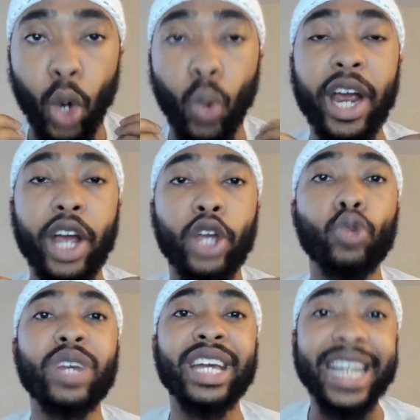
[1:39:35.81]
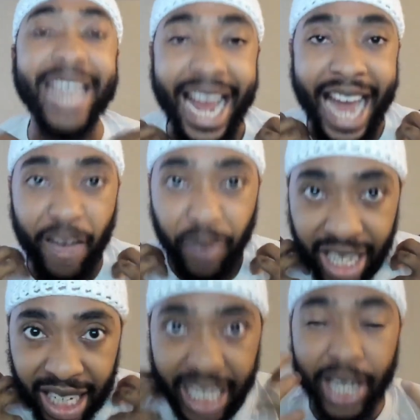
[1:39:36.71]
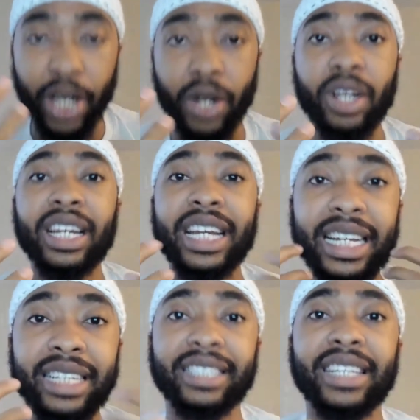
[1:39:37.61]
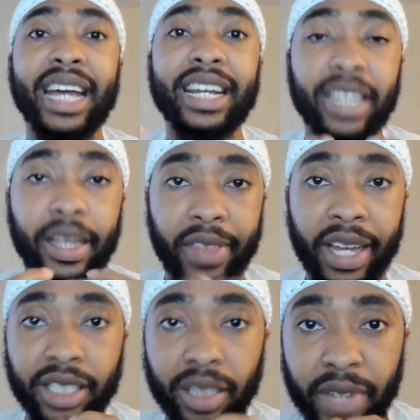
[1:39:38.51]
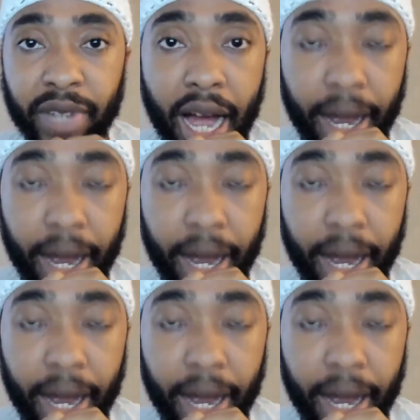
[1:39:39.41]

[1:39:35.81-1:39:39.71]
where you cannot have clear insight to the things of Yah.